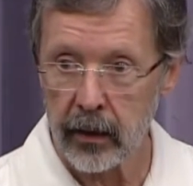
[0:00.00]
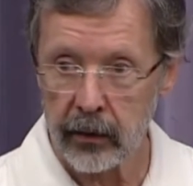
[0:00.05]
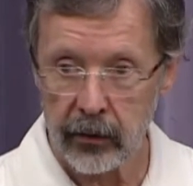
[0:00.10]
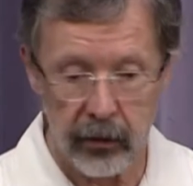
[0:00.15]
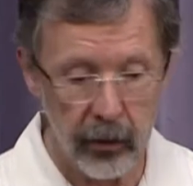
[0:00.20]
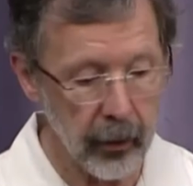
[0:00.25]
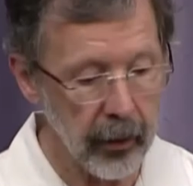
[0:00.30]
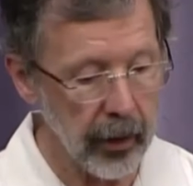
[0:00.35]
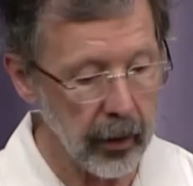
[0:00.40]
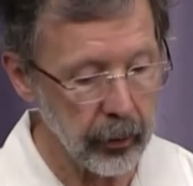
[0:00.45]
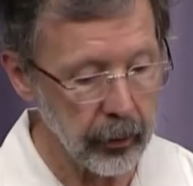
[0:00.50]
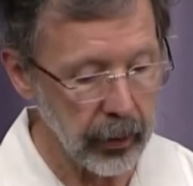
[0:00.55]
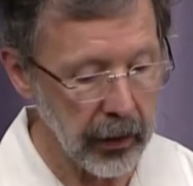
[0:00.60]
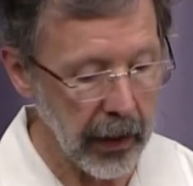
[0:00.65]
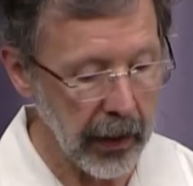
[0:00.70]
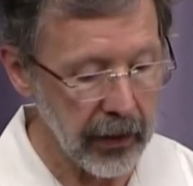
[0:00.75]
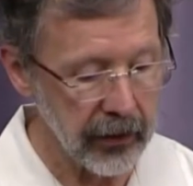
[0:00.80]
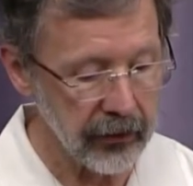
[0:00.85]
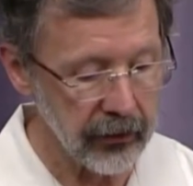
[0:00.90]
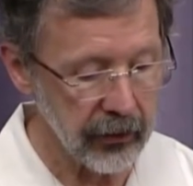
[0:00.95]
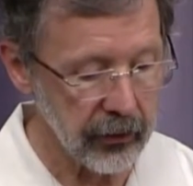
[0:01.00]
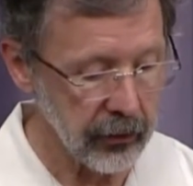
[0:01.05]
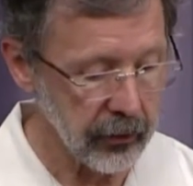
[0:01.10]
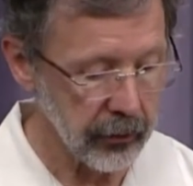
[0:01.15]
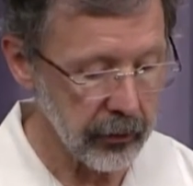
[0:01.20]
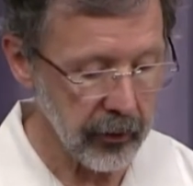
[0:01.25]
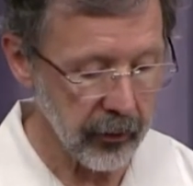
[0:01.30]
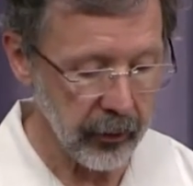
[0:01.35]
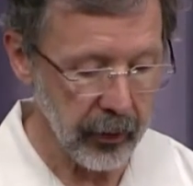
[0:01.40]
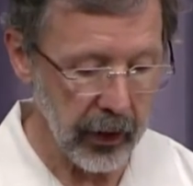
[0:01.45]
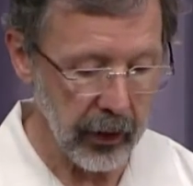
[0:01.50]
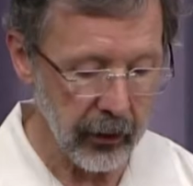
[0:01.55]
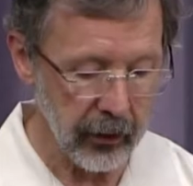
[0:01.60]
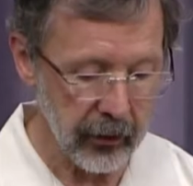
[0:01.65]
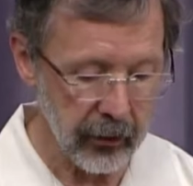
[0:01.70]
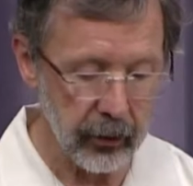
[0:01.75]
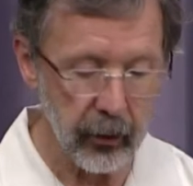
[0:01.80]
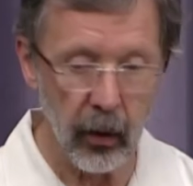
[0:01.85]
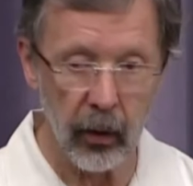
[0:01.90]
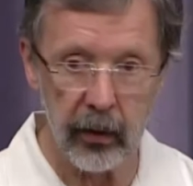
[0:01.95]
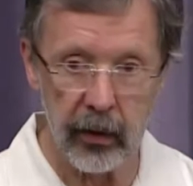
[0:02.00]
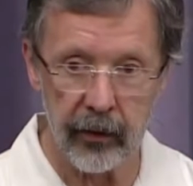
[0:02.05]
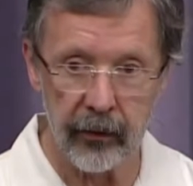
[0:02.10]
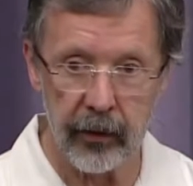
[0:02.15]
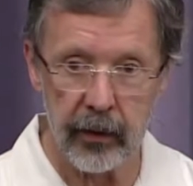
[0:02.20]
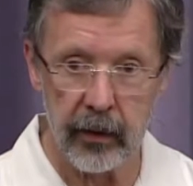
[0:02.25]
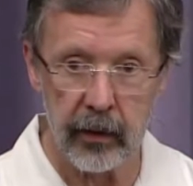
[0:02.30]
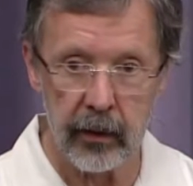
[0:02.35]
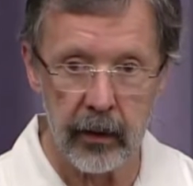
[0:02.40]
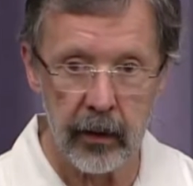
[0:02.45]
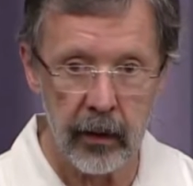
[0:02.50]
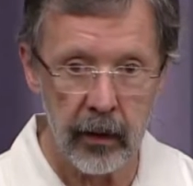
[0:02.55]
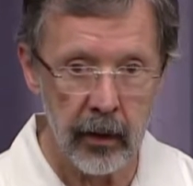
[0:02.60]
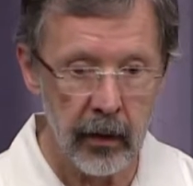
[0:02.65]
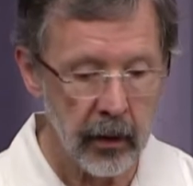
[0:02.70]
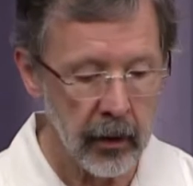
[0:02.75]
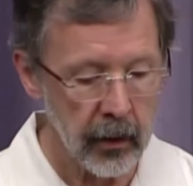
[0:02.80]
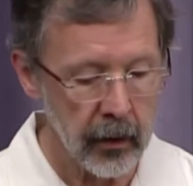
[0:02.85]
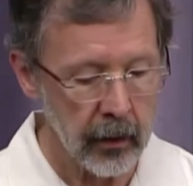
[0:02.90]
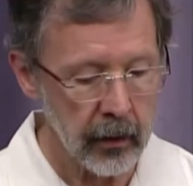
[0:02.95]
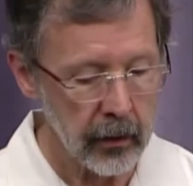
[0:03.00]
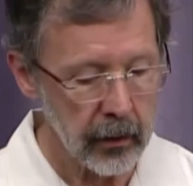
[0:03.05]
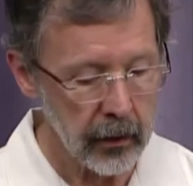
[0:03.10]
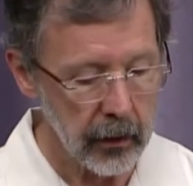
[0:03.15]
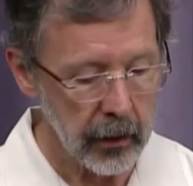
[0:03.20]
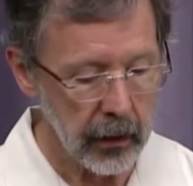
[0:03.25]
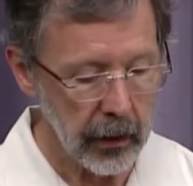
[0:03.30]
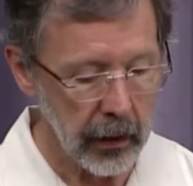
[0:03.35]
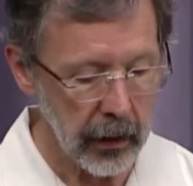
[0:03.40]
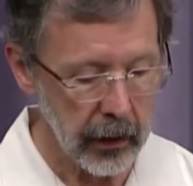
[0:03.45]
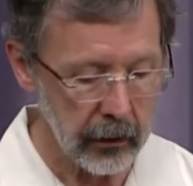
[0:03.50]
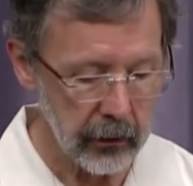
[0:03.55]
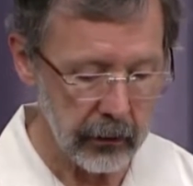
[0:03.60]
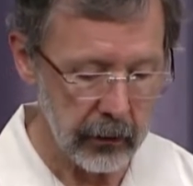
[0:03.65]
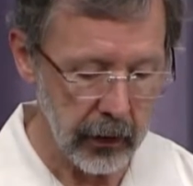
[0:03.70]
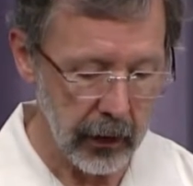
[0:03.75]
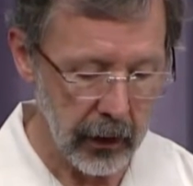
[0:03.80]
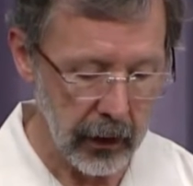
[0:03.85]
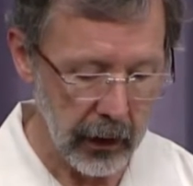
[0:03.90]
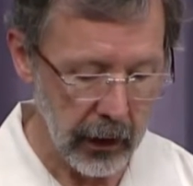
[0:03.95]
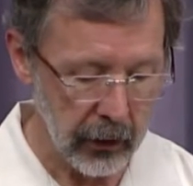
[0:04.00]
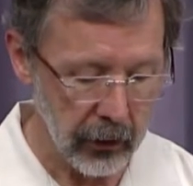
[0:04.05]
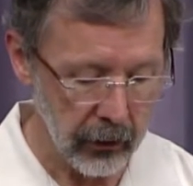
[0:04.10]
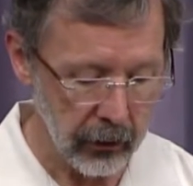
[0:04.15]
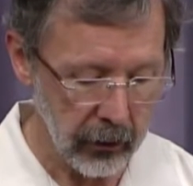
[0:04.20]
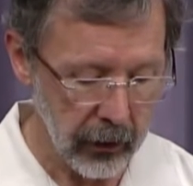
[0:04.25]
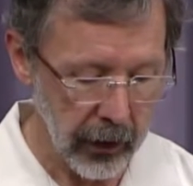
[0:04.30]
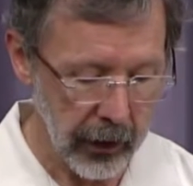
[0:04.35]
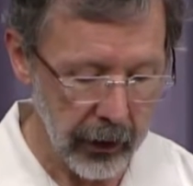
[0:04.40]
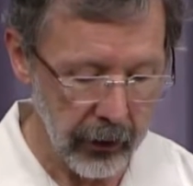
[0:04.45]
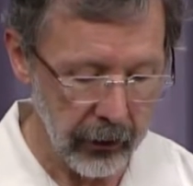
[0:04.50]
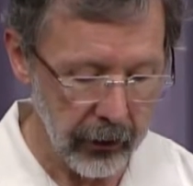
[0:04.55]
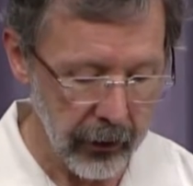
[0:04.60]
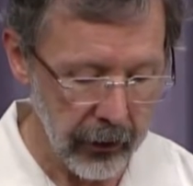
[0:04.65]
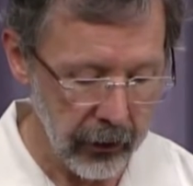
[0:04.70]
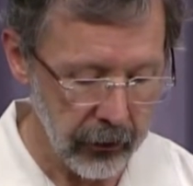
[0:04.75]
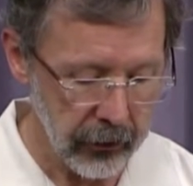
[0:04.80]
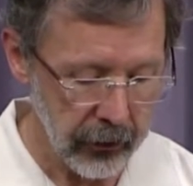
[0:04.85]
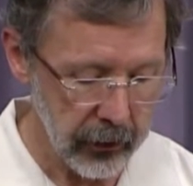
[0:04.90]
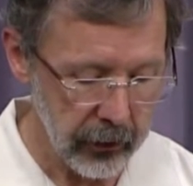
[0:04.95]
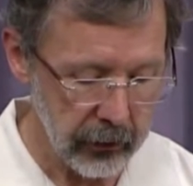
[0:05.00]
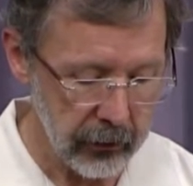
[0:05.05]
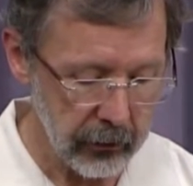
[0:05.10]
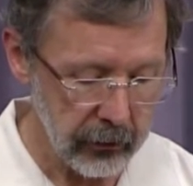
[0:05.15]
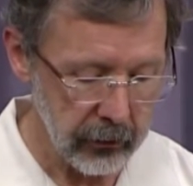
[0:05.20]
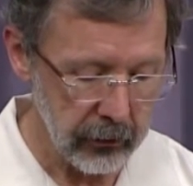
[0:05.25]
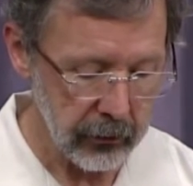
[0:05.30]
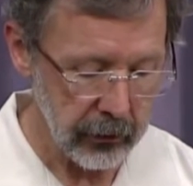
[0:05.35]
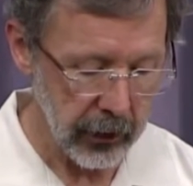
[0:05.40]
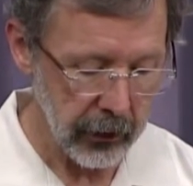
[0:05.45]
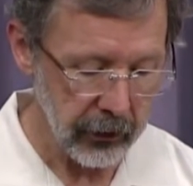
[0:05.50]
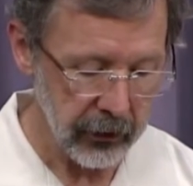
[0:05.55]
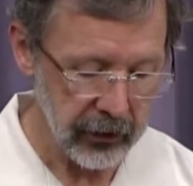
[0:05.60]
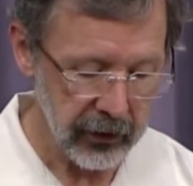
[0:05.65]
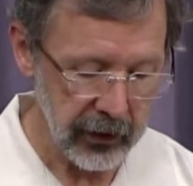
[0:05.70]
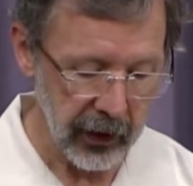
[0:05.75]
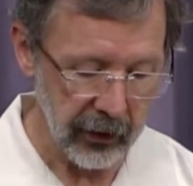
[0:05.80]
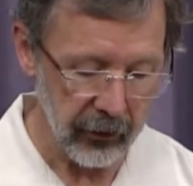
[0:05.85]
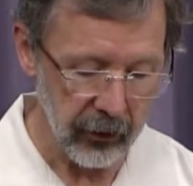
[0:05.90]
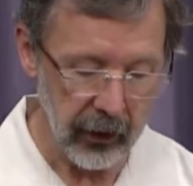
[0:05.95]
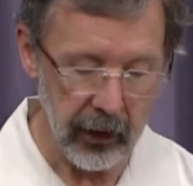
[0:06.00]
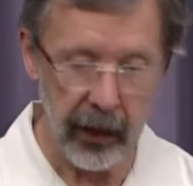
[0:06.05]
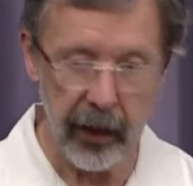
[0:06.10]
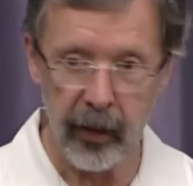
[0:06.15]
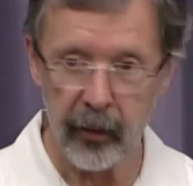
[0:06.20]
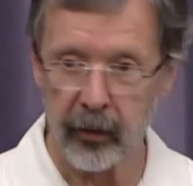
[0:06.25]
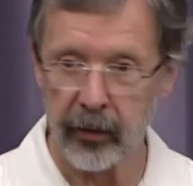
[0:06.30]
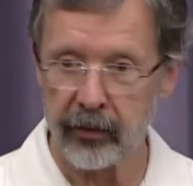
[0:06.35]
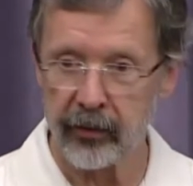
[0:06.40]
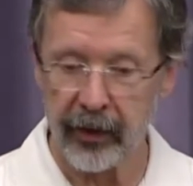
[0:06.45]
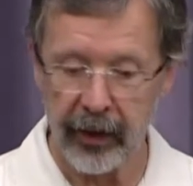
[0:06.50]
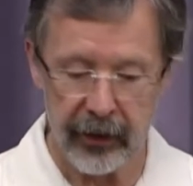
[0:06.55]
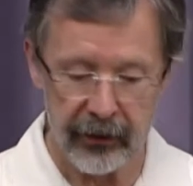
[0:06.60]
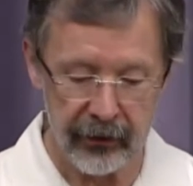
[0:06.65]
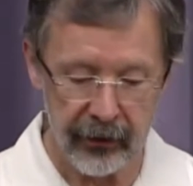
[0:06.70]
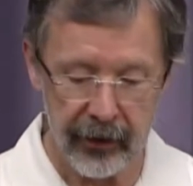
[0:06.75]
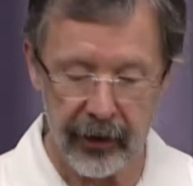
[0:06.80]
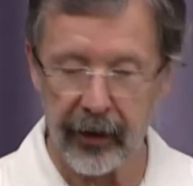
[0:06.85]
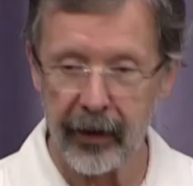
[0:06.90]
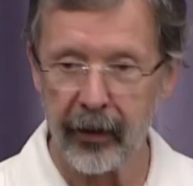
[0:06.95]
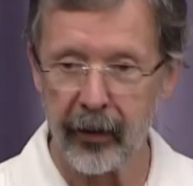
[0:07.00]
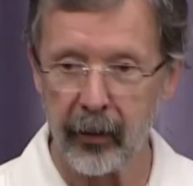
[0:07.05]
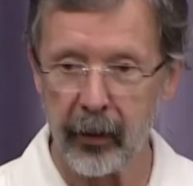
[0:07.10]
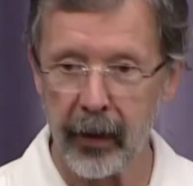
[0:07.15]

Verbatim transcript: So I made a plaster of Paris mold of it, and I learned later that you should either shave your hand or put Vaseline on the